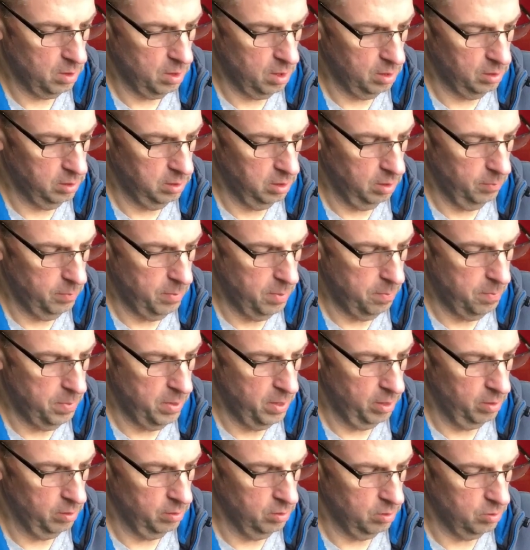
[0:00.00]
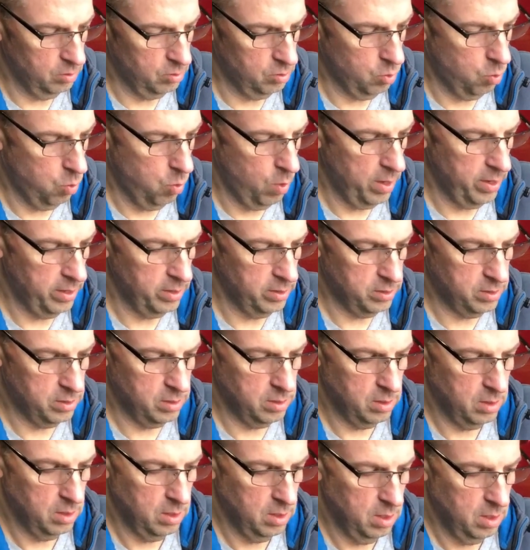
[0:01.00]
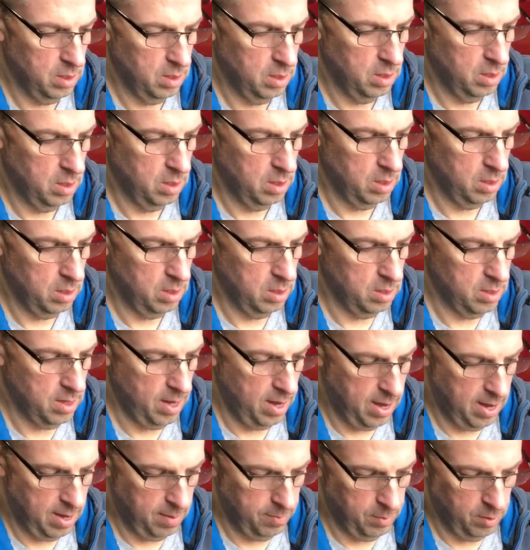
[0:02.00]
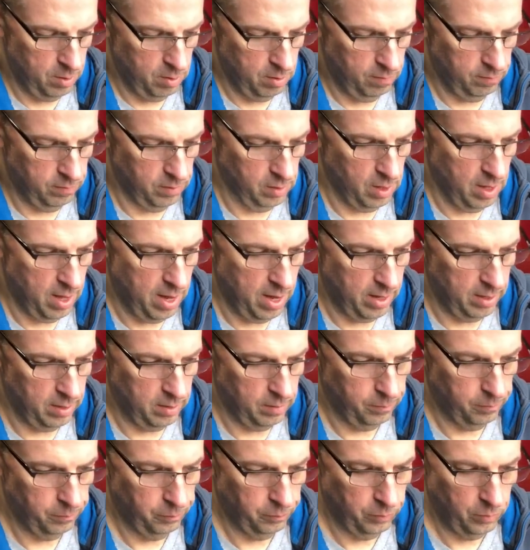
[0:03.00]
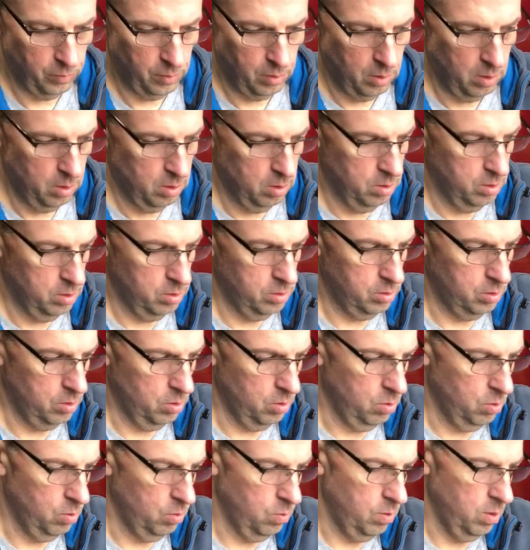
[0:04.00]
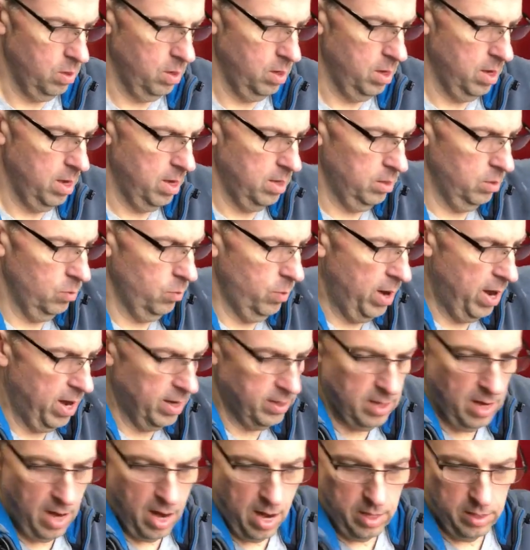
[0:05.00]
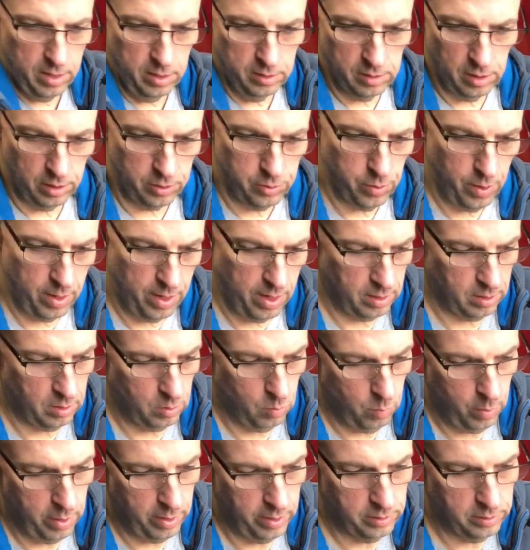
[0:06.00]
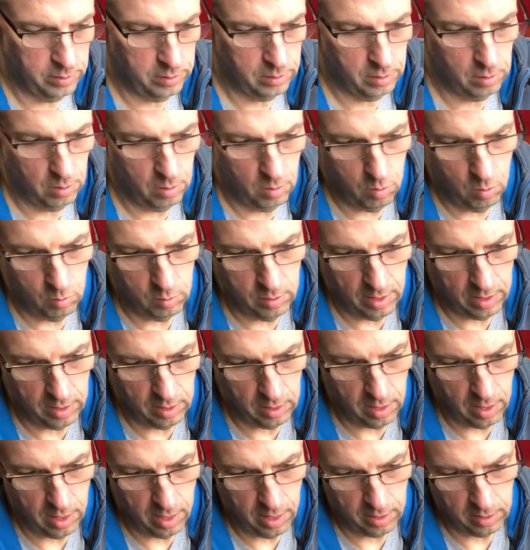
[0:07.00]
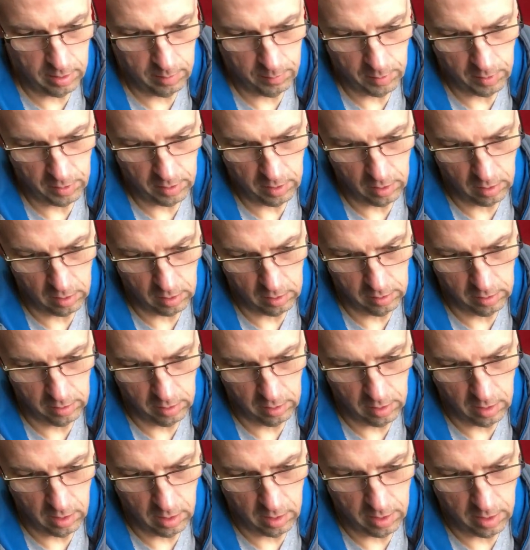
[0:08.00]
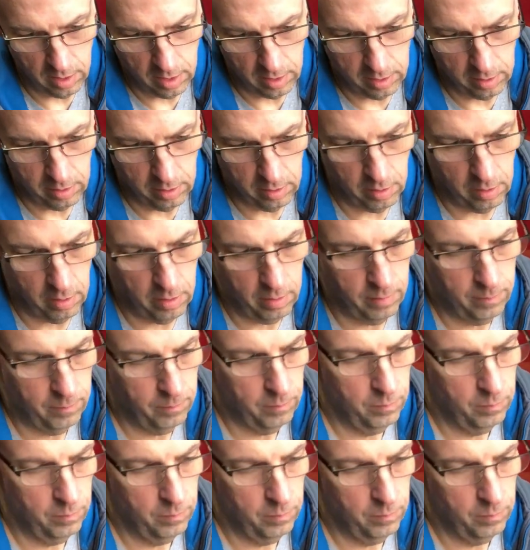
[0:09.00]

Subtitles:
a little bit bigger than twice the diameter of the line. So the way I tie these, I try not to waste a whole lot of line. I want to get a clean cut on here.